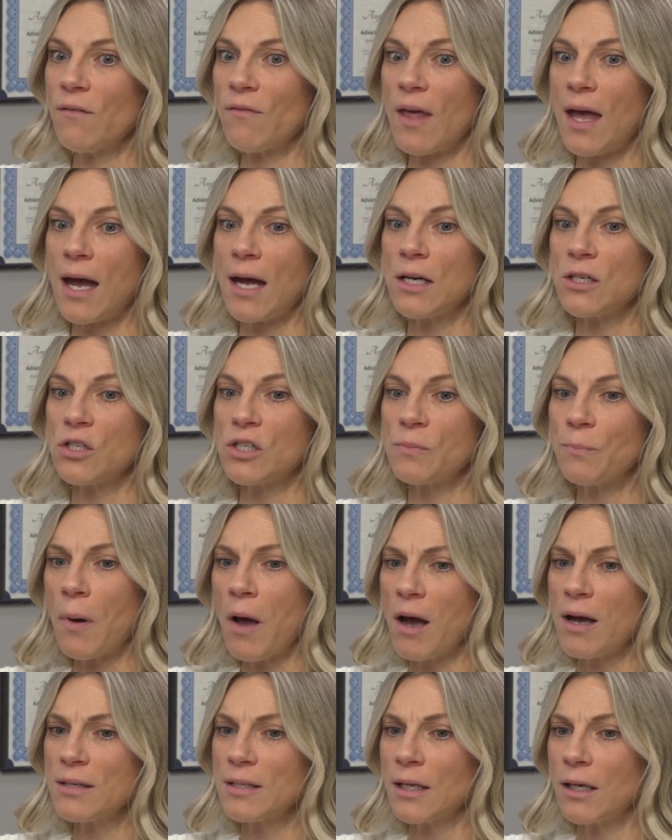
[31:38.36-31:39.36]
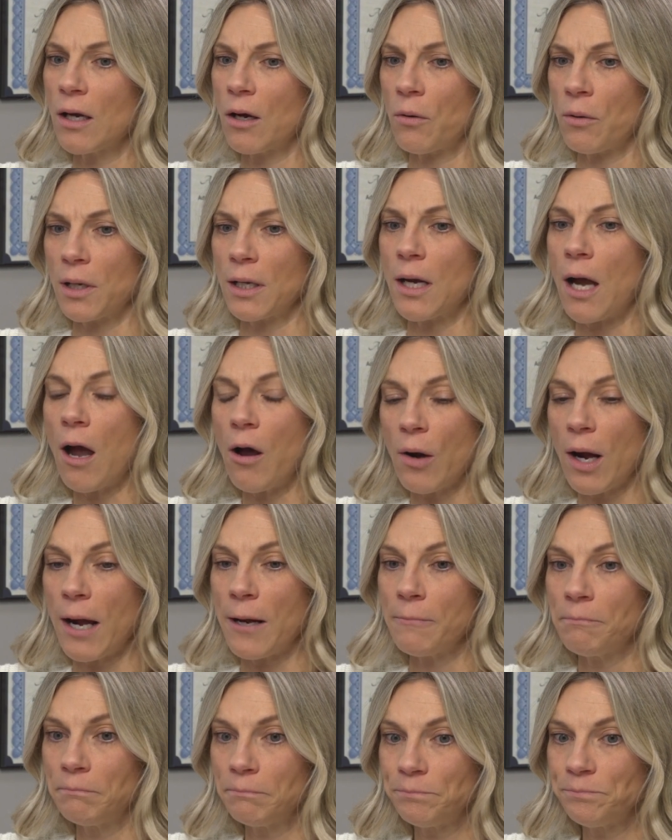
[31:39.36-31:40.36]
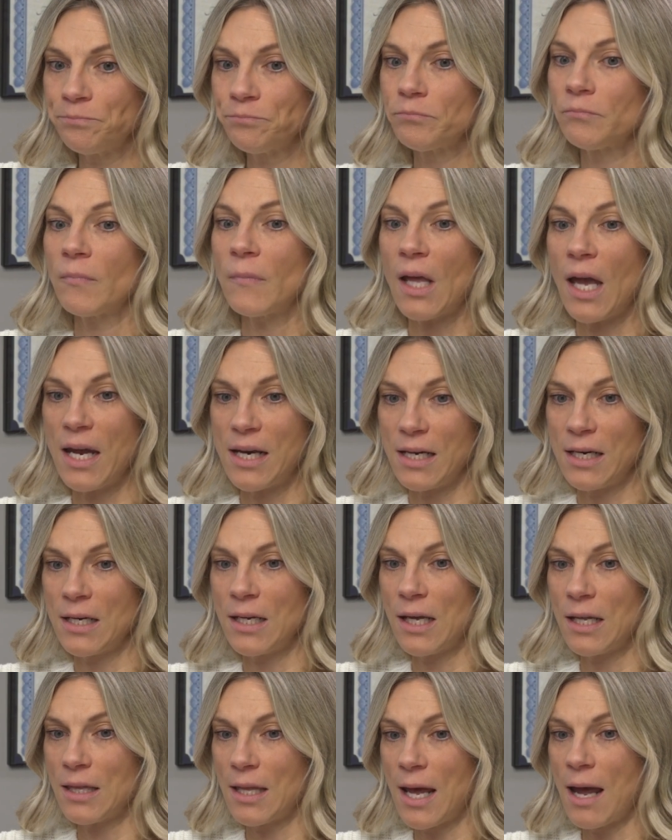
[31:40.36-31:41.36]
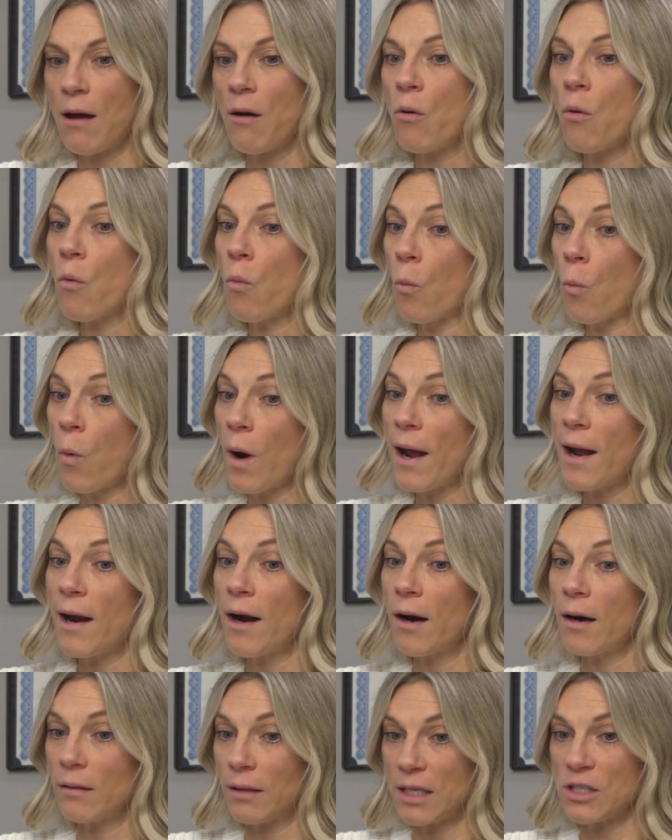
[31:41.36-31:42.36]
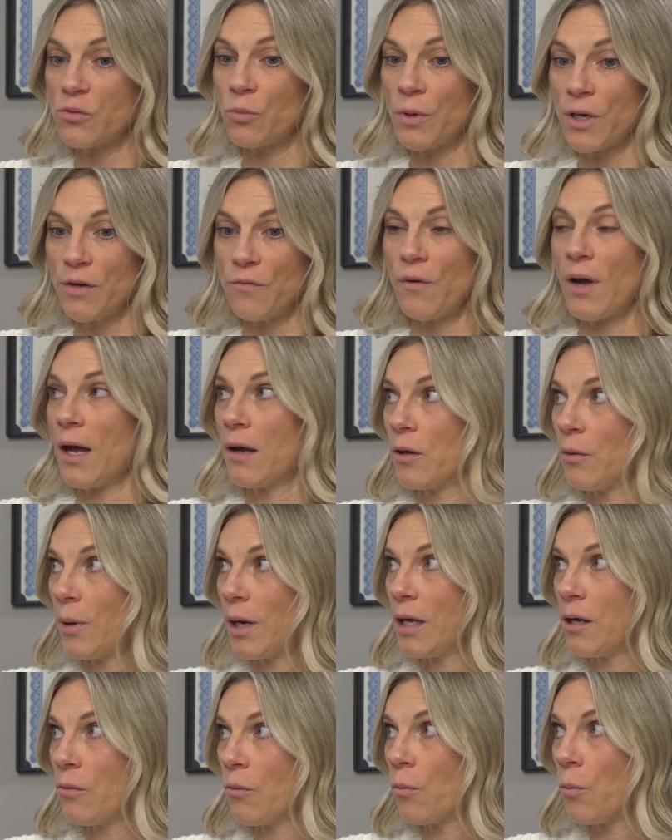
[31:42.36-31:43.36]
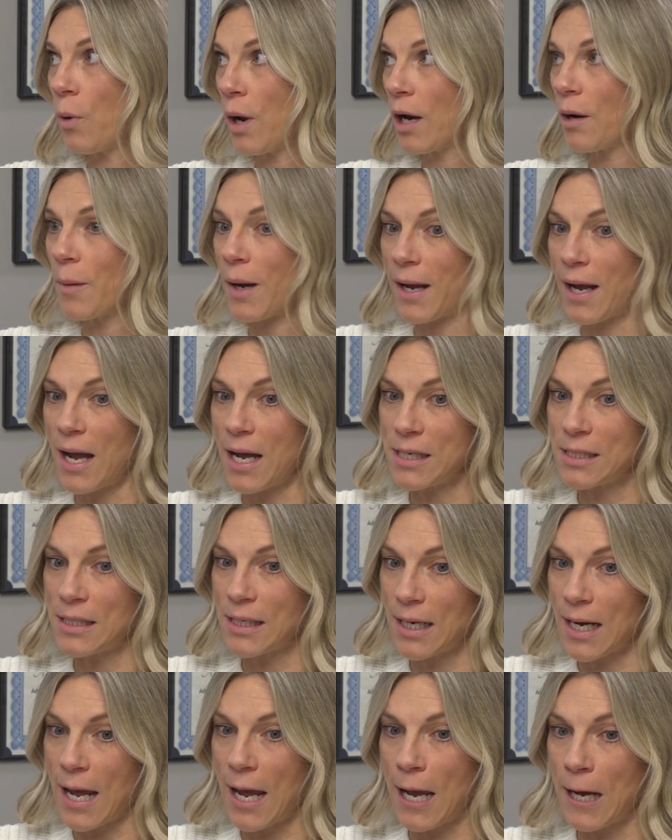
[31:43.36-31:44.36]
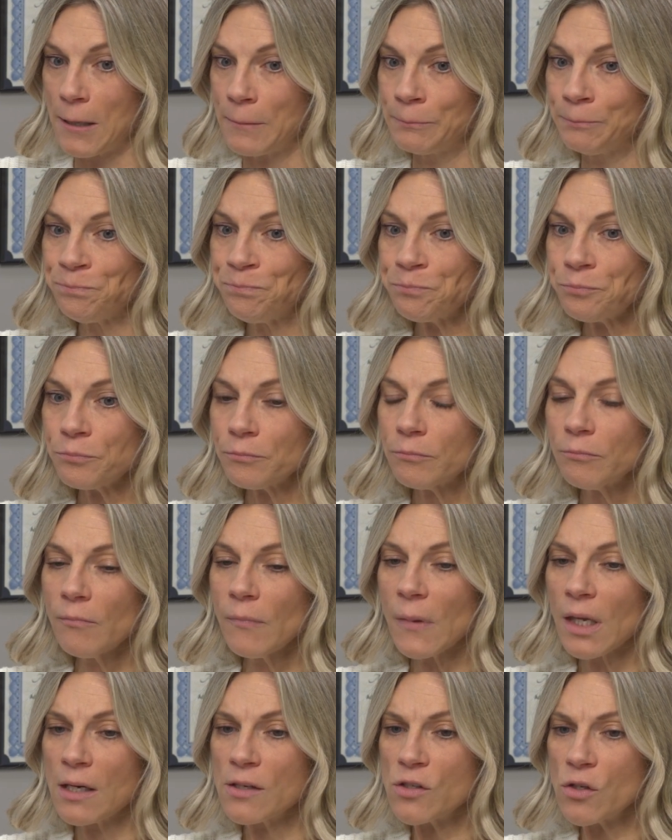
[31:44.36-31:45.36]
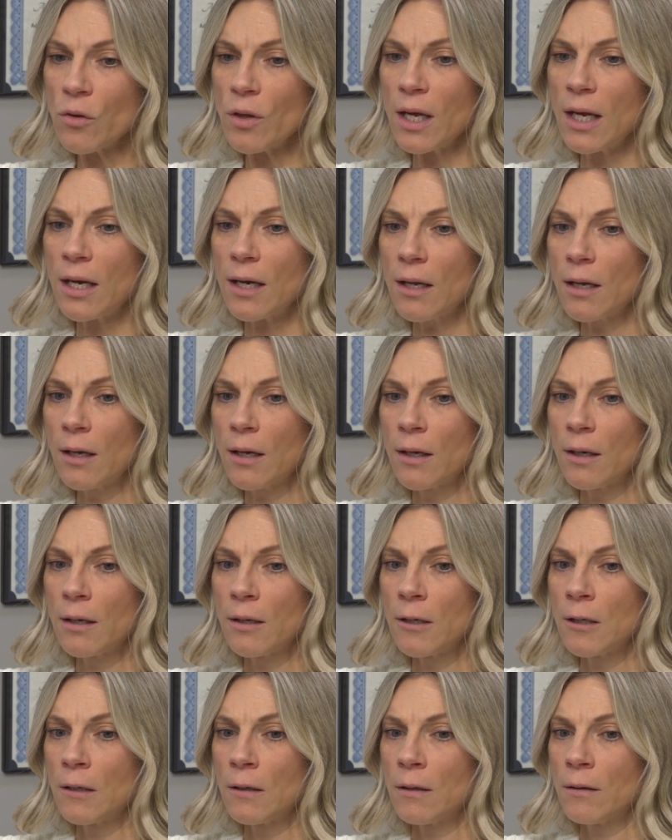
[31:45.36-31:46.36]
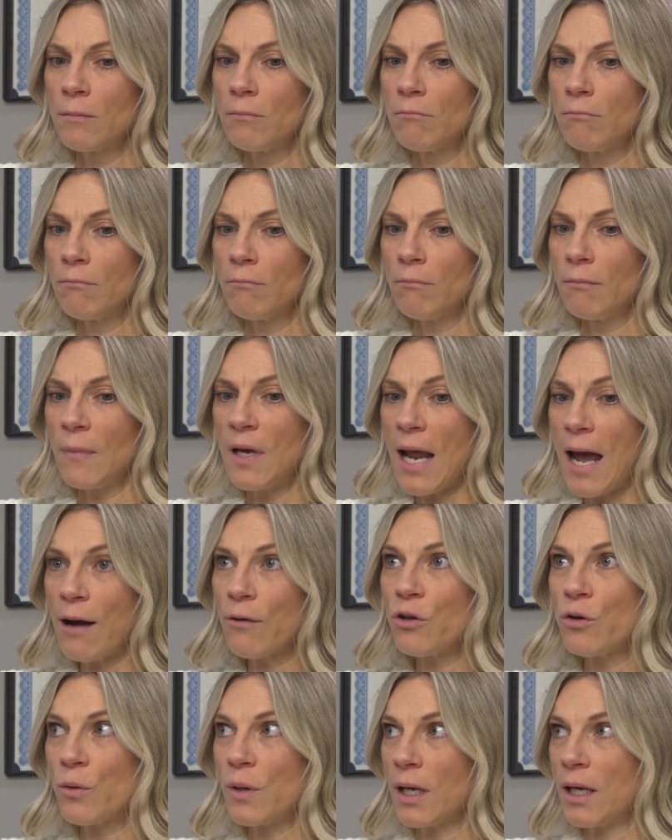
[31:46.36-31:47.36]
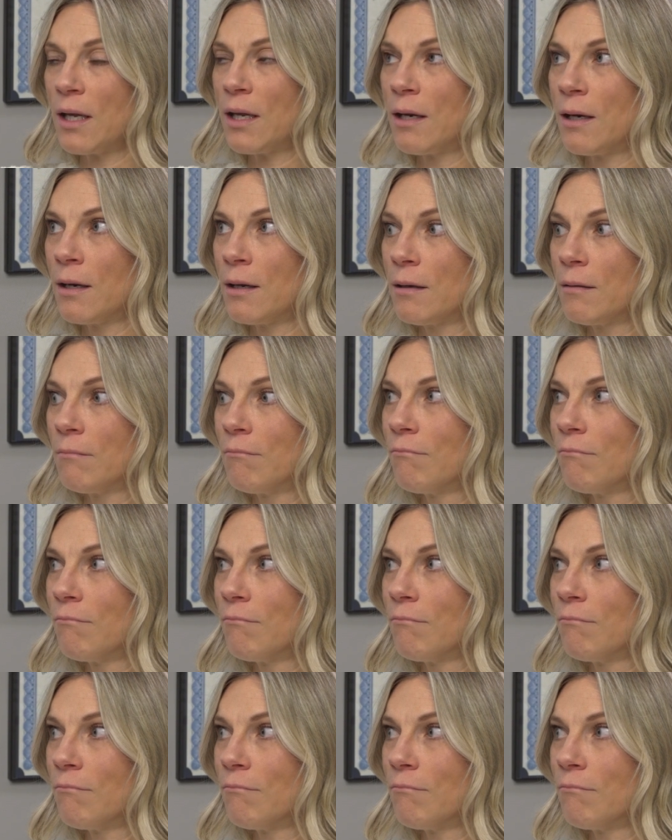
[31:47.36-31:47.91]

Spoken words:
of that, just pausing and going, okay, I didn't get that. Let's reevaluate, where am I at today? So that now you can